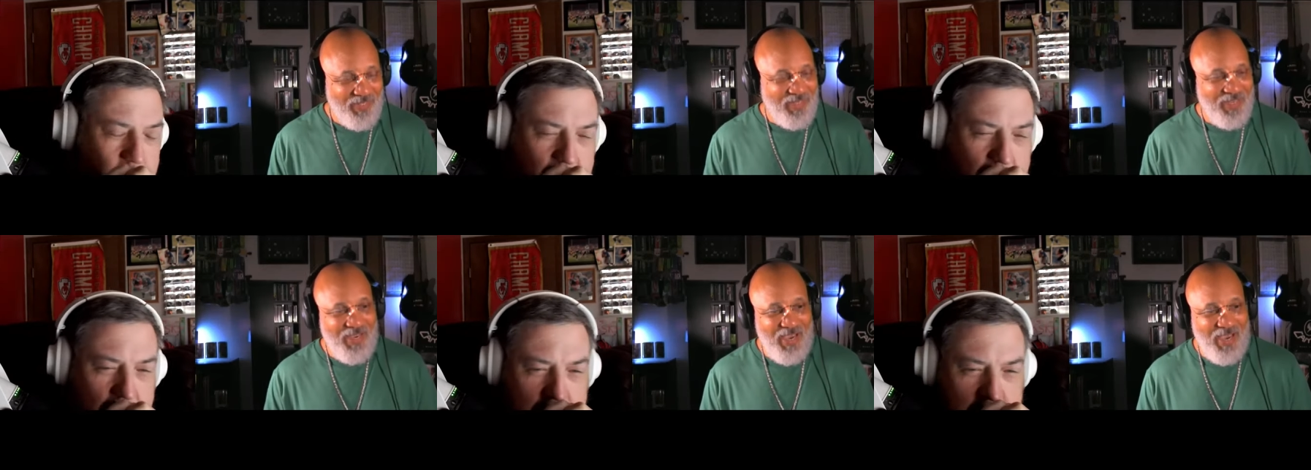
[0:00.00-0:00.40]

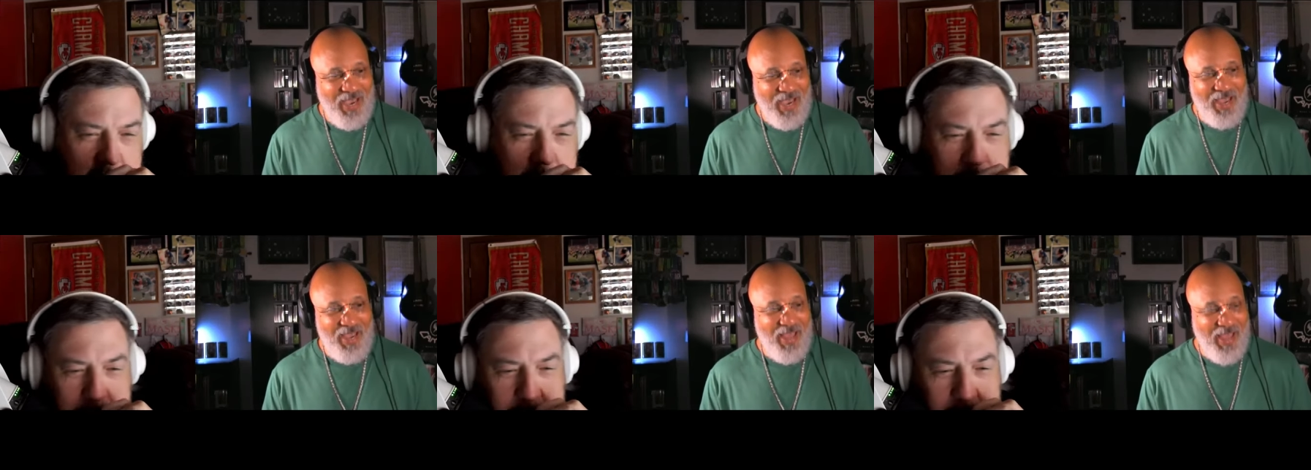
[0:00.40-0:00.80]
Speaker 1: Gotcha.
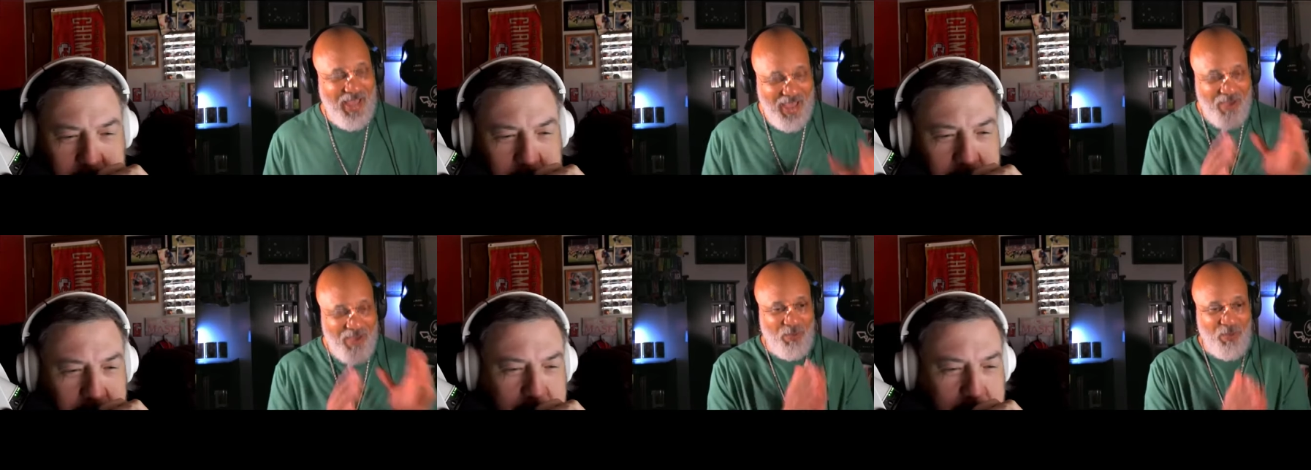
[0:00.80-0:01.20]
I
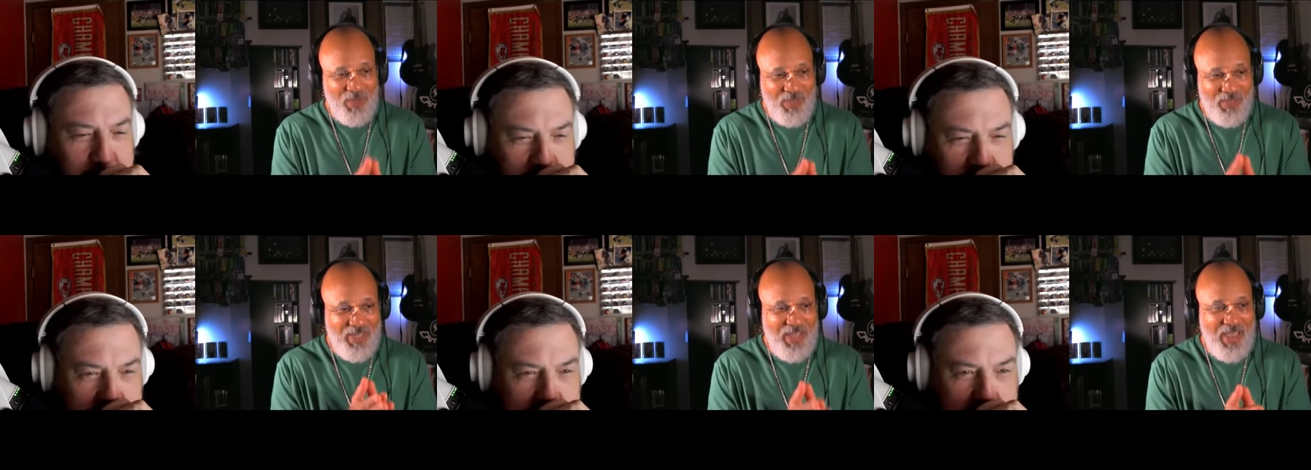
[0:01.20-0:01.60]
will
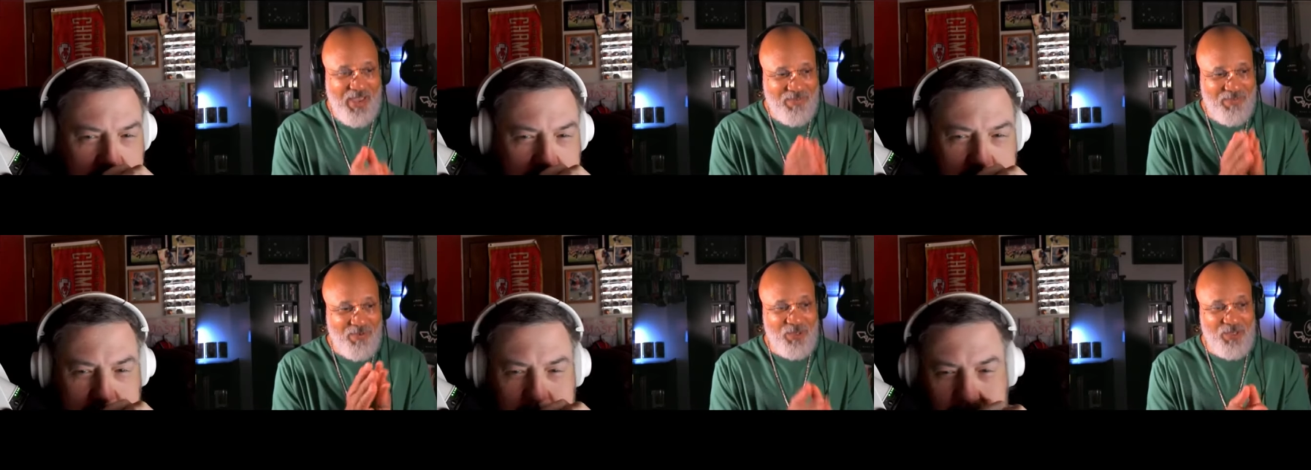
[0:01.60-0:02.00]
get that
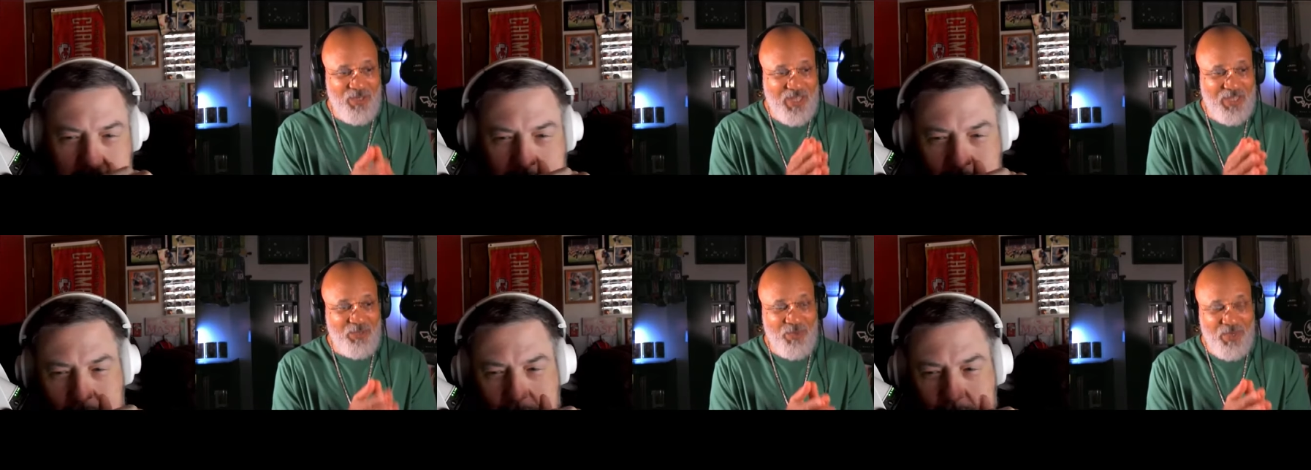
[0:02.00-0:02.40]
for us
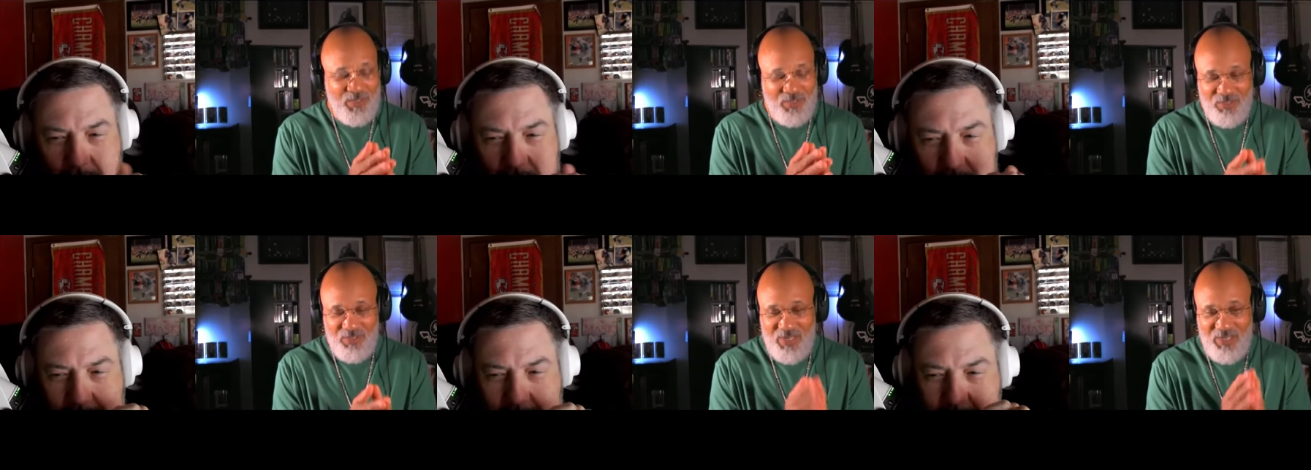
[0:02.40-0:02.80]
next week,
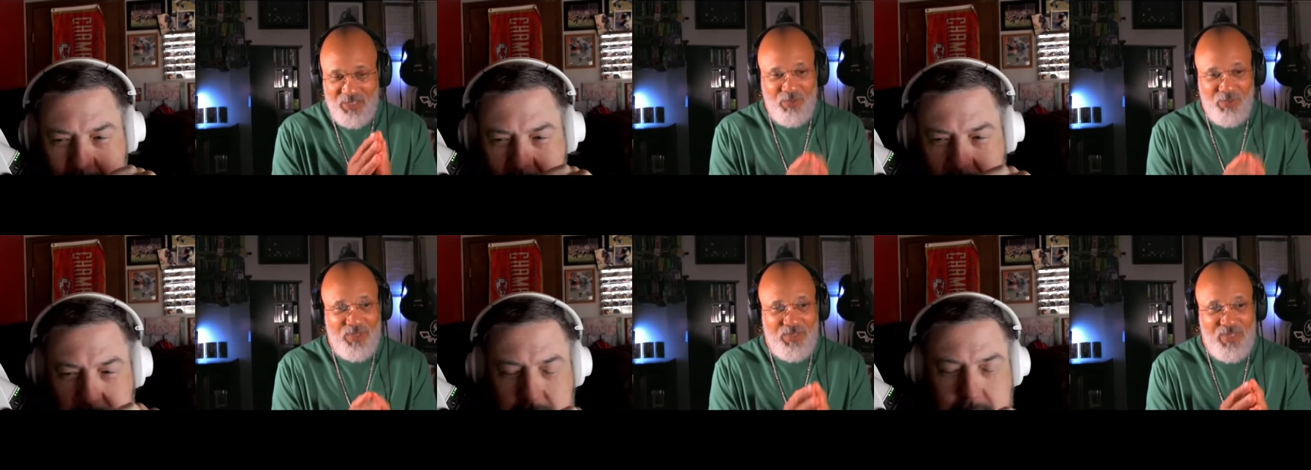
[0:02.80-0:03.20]
since next
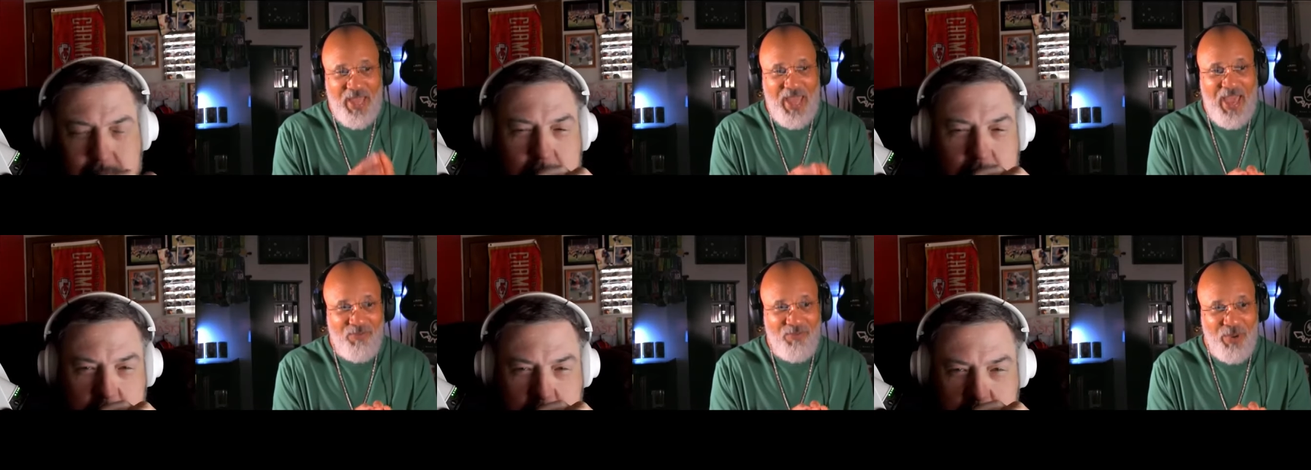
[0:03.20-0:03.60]
week's the
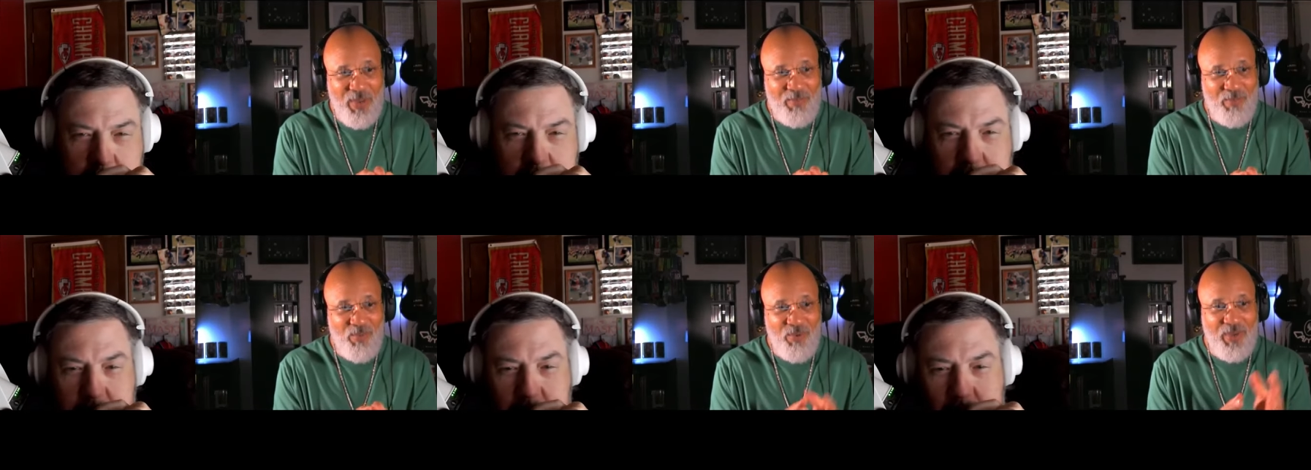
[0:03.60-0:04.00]
halfway
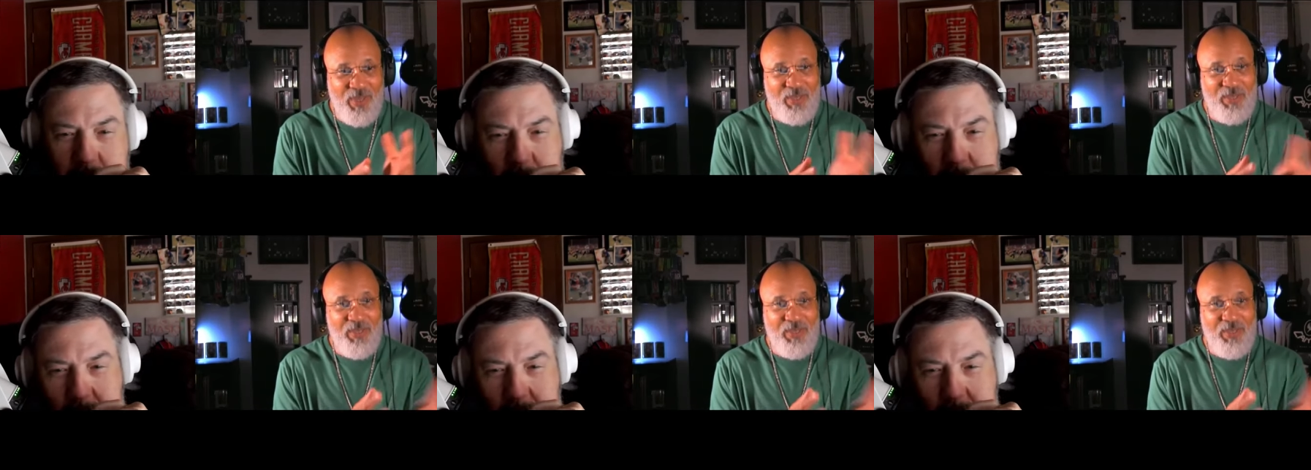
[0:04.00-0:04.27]
point